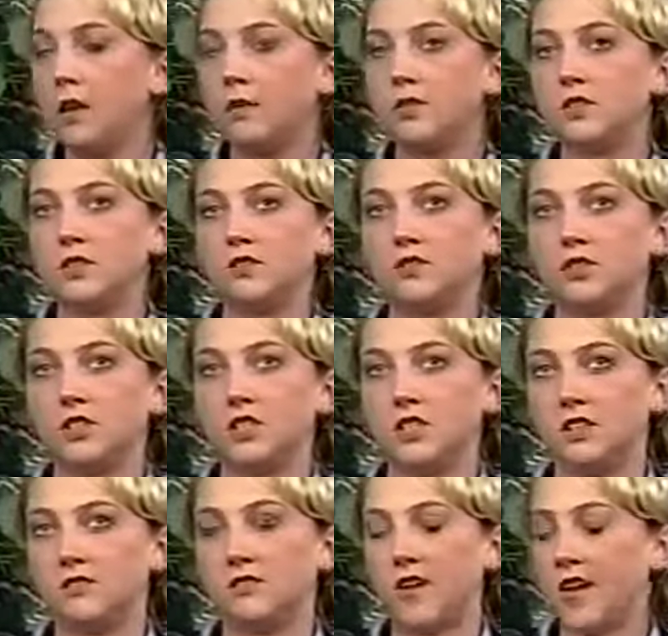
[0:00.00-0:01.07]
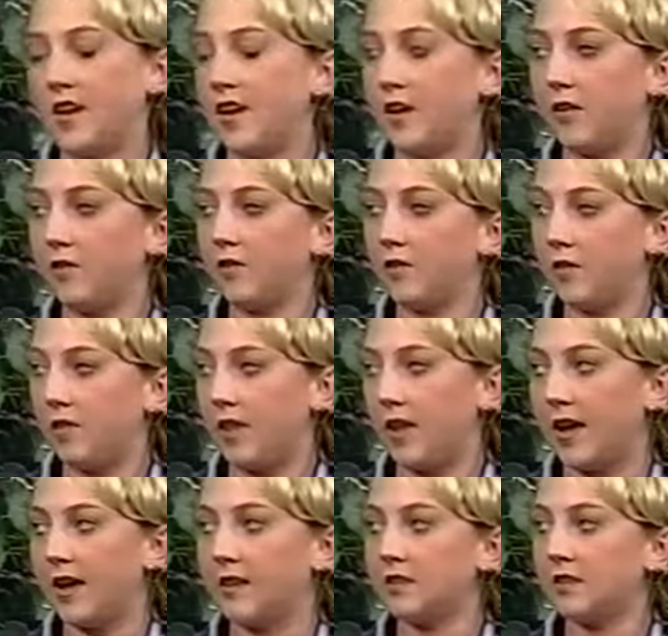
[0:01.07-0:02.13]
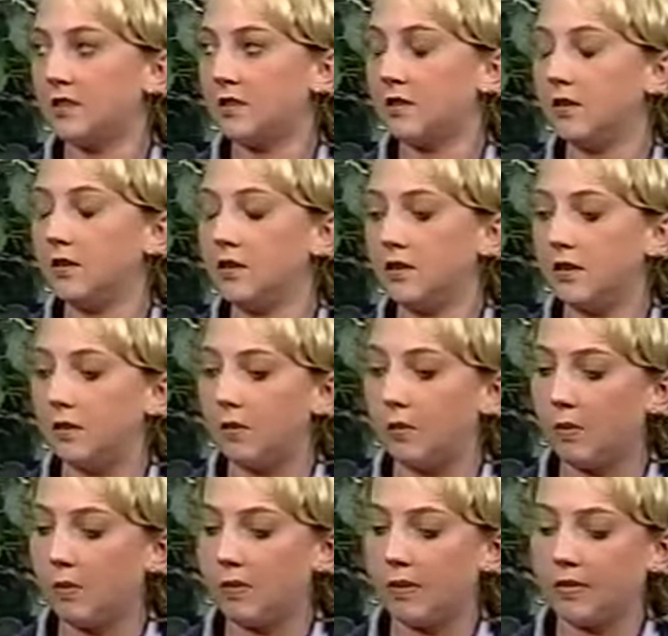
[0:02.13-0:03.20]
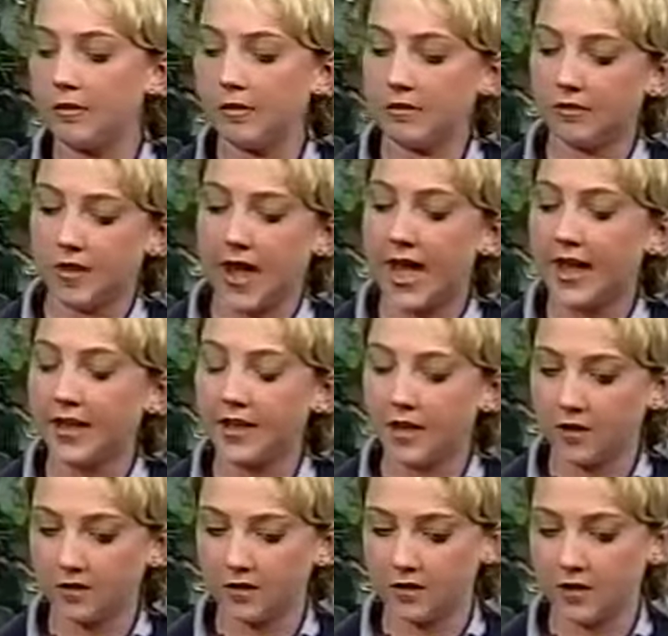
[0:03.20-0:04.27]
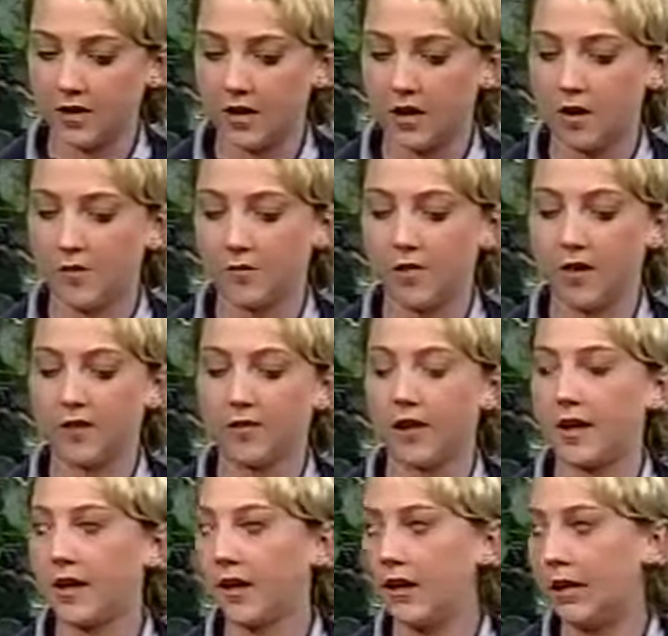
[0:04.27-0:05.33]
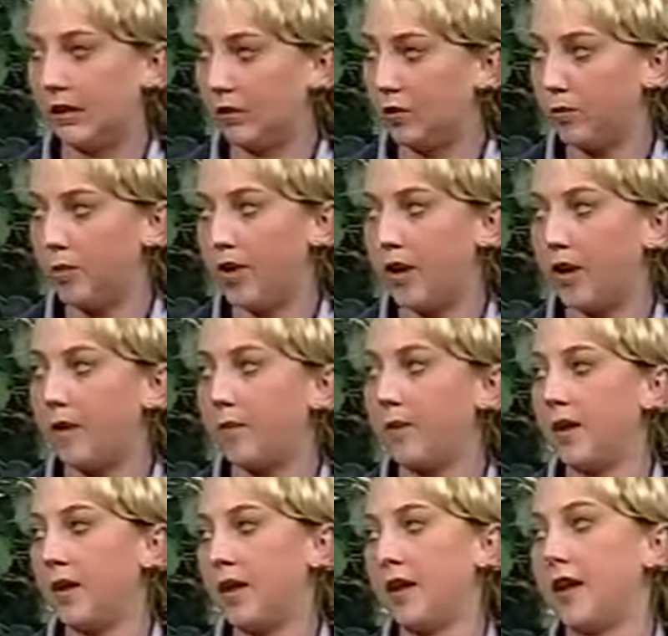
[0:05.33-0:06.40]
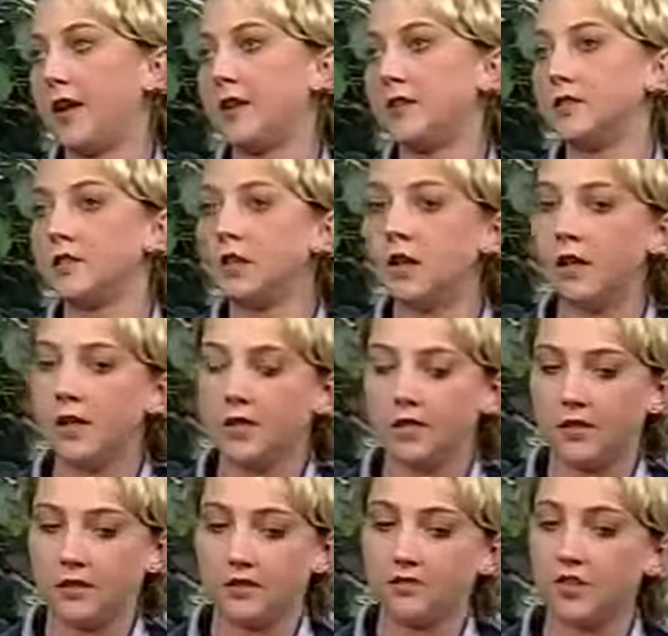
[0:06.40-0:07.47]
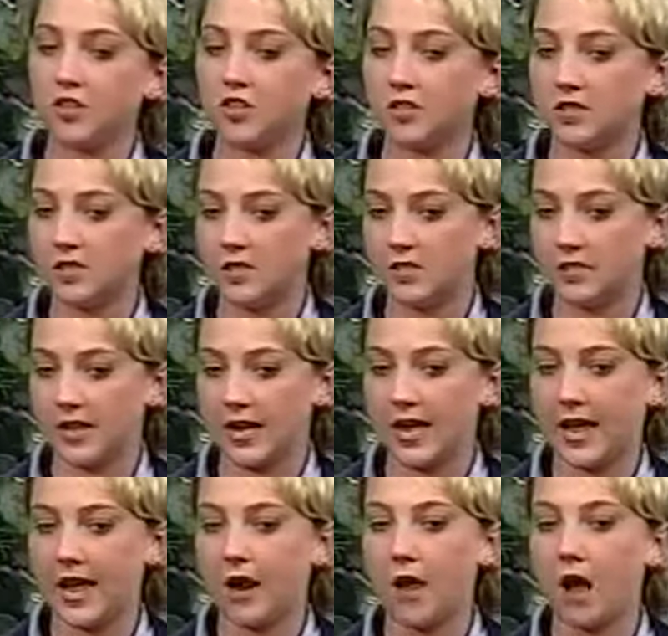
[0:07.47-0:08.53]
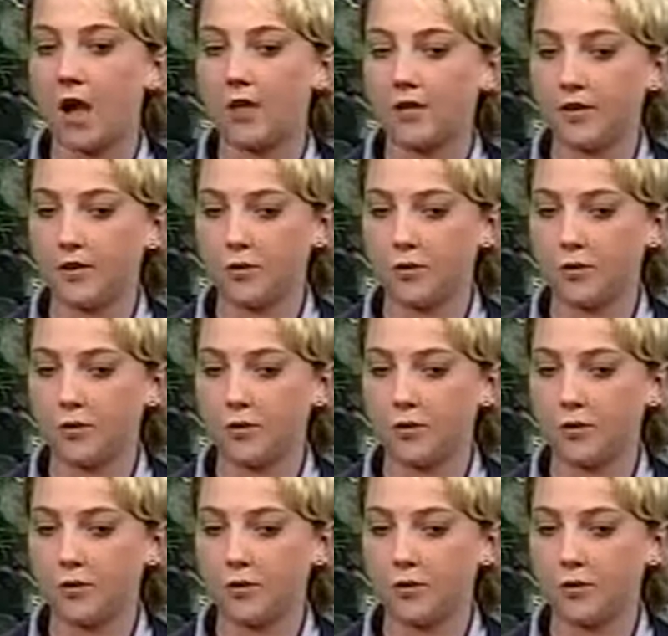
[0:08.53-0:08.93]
It was interesting to find out that the high calcium and the high aluminum and the deficiencies I had all